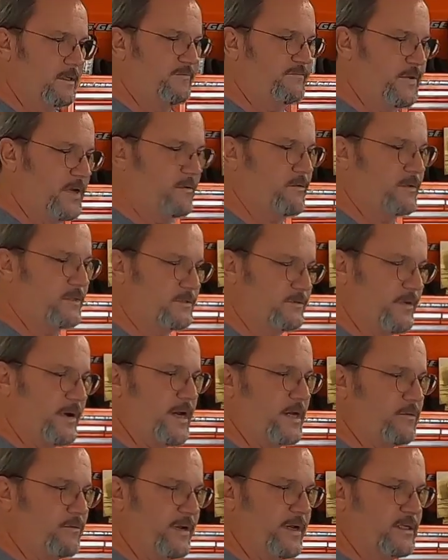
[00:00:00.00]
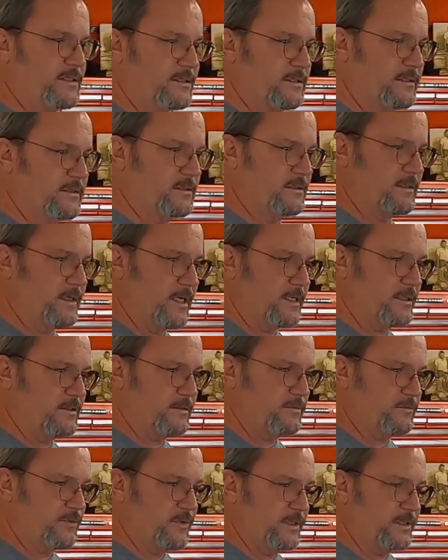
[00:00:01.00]
if they were drag racing and they
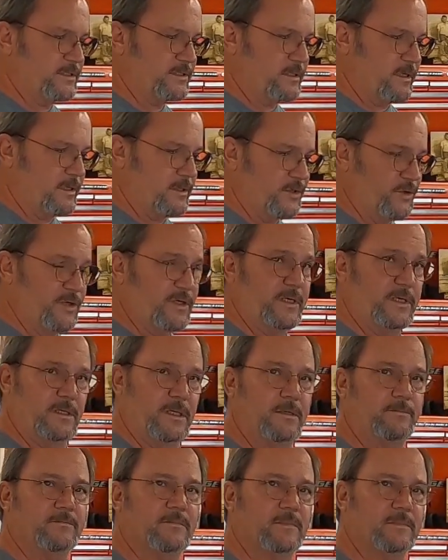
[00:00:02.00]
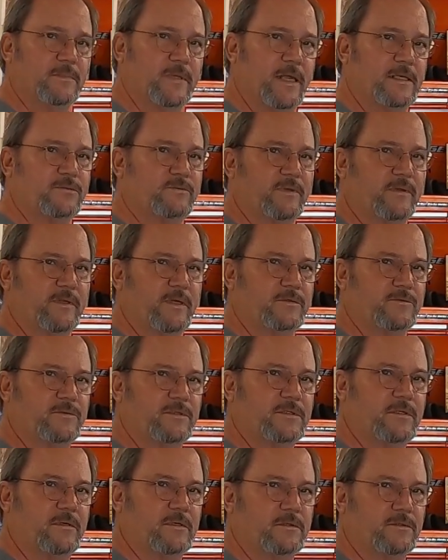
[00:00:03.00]
could really start hooking up, that's when things
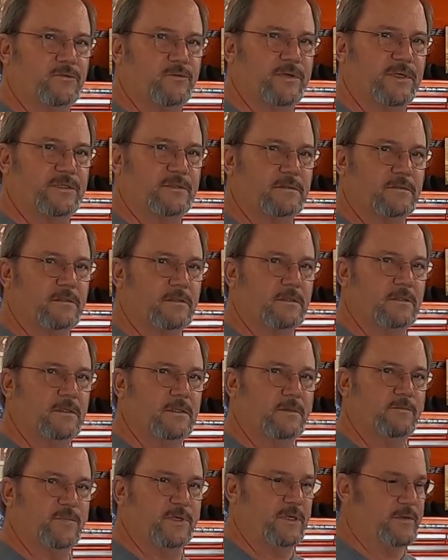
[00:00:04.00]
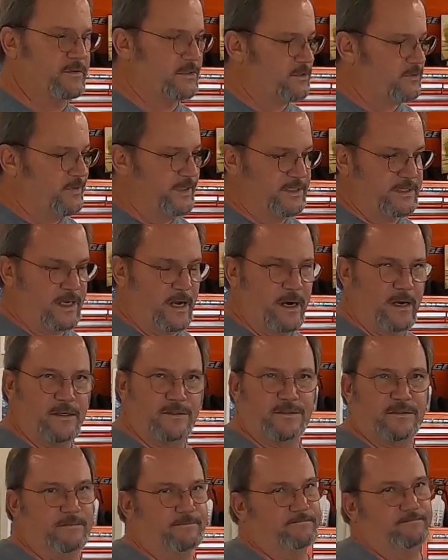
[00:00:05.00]
would start to twist. But on the street
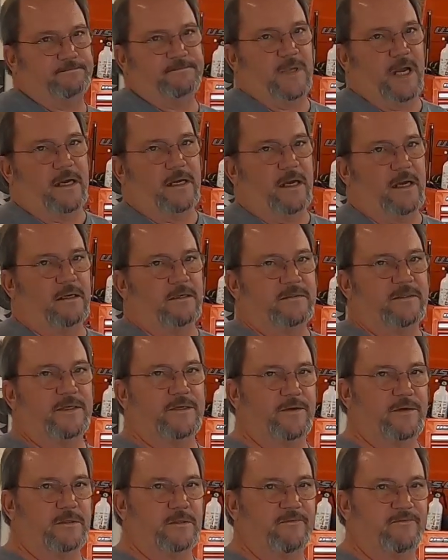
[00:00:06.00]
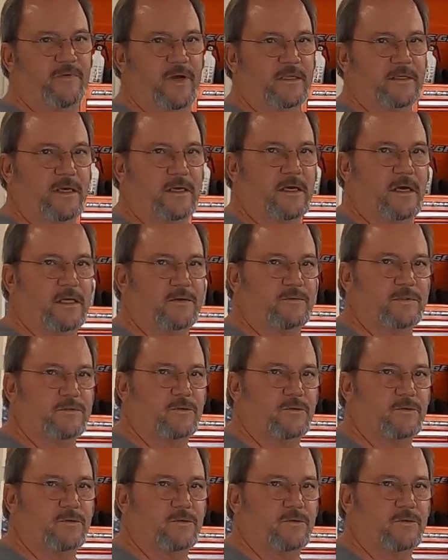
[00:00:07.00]
tires, I don't think you're going to find that kind of.